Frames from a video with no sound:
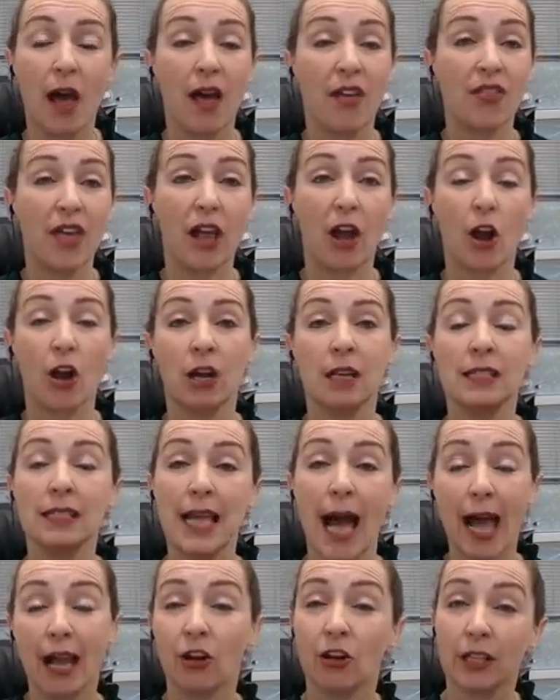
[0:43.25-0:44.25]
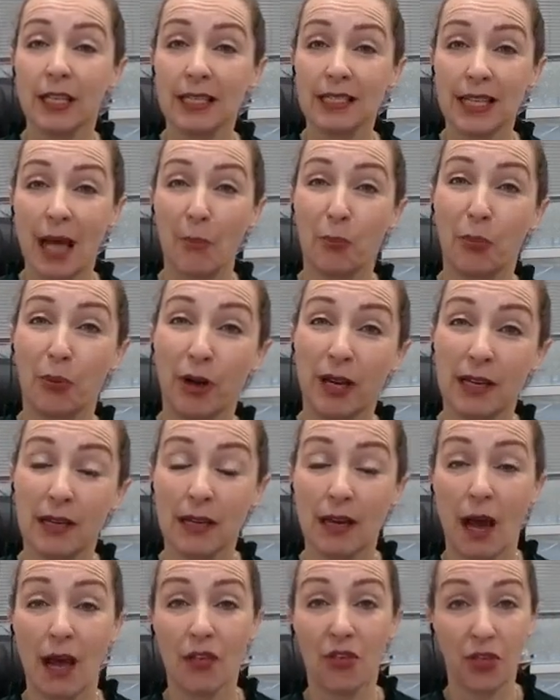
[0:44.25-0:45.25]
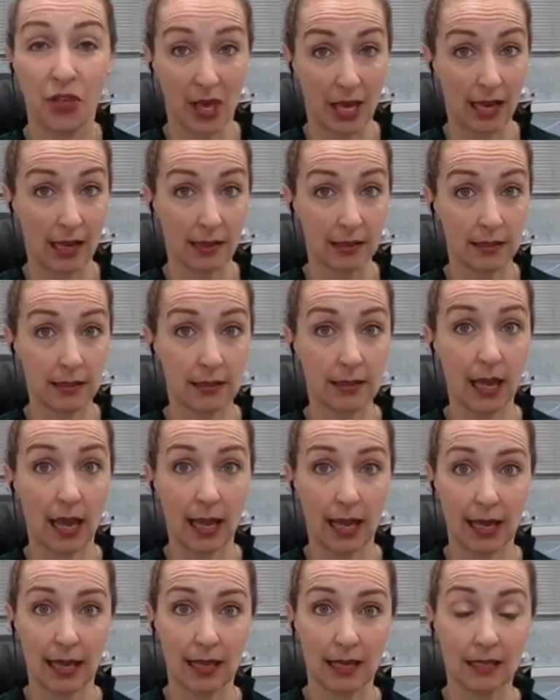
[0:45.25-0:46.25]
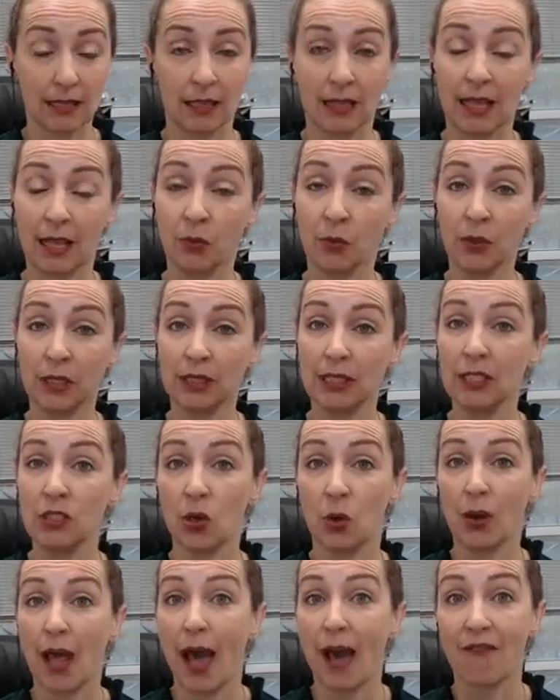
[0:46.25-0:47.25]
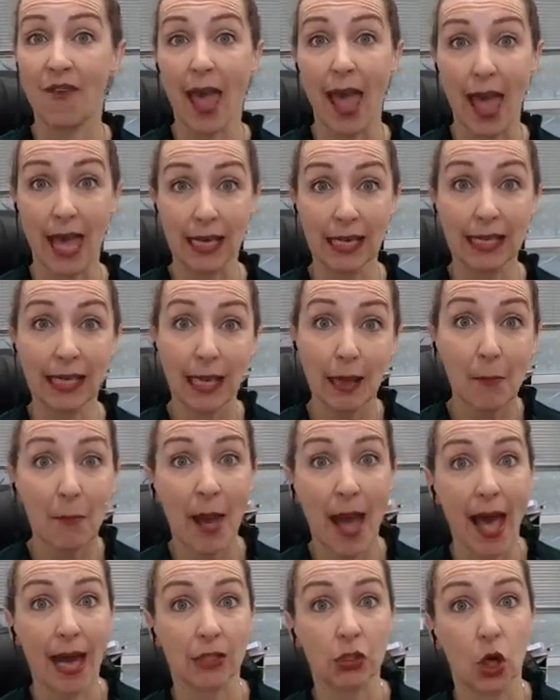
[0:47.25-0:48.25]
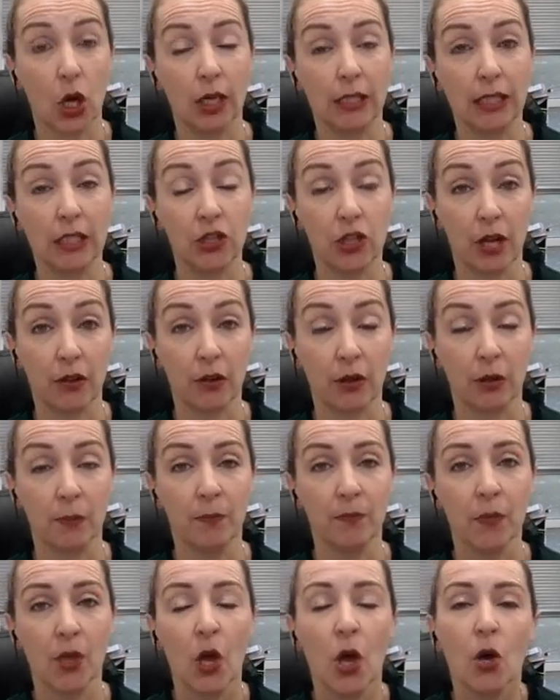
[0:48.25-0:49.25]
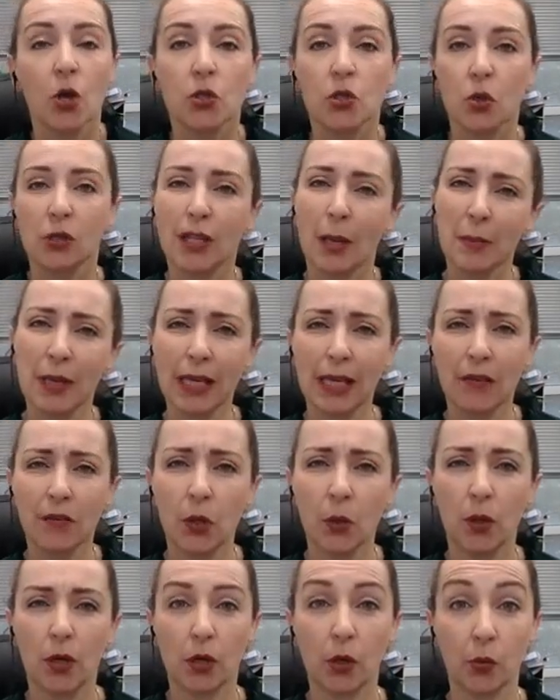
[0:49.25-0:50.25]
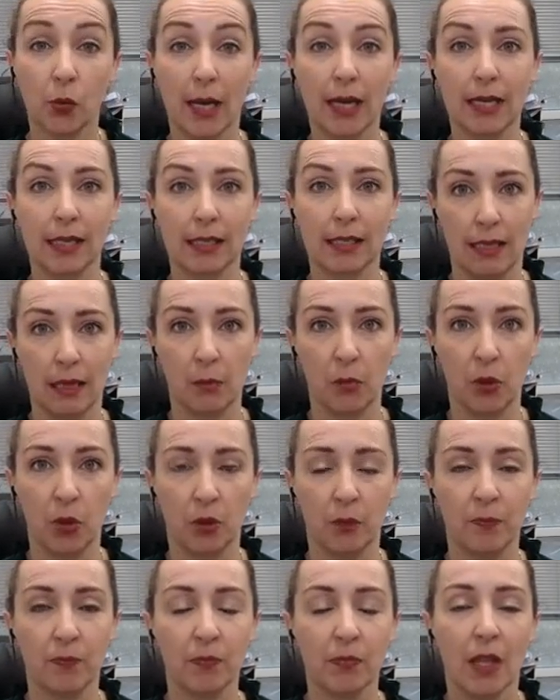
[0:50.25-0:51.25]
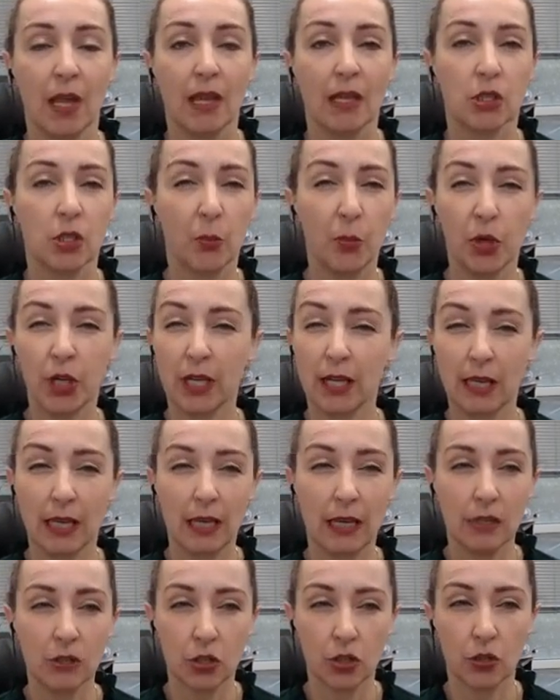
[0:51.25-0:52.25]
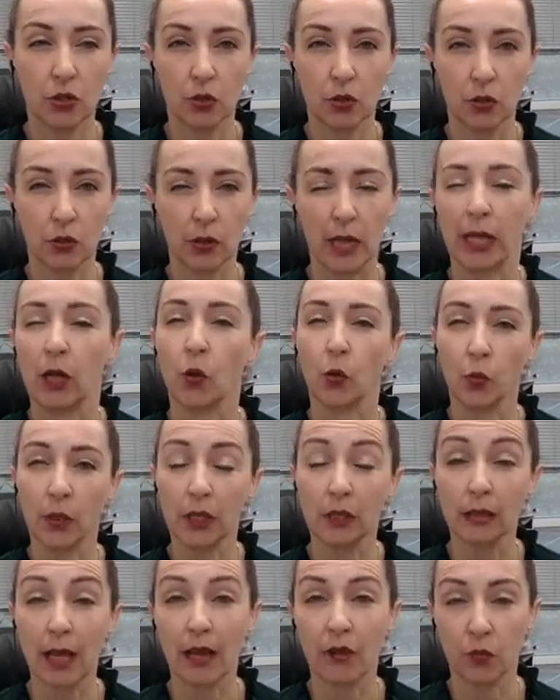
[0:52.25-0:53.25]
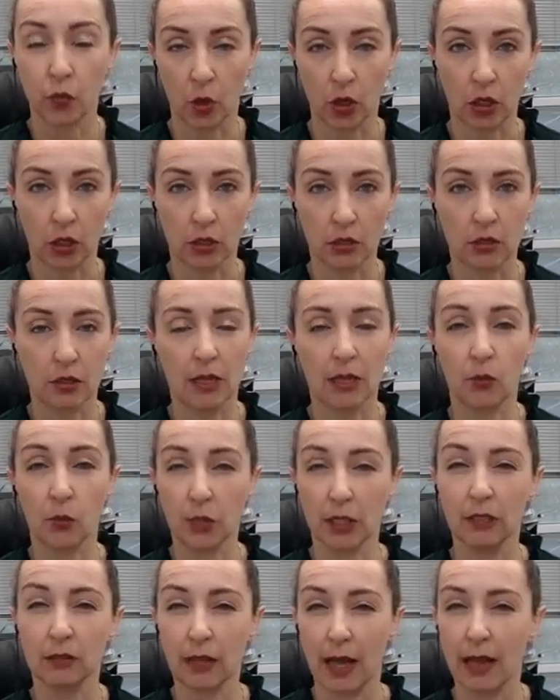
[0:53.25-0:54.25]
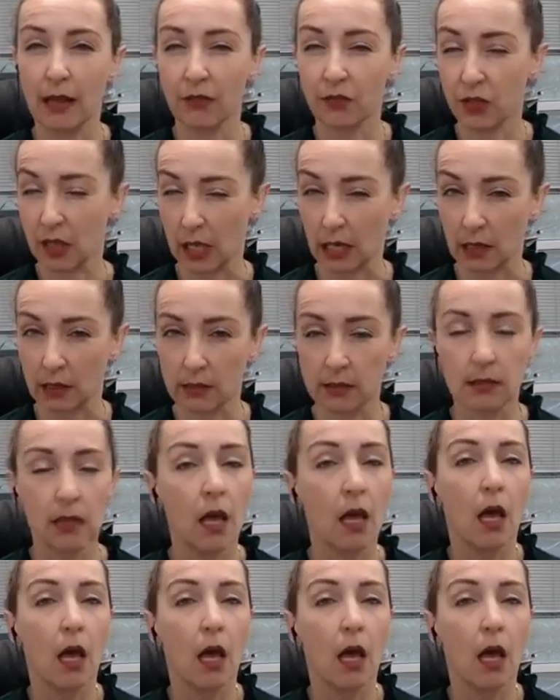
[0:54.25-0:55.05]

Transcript: They are entirely separate things and they really don't have any impact on each other. So let me give you a great example to put it into like real life words and real life things.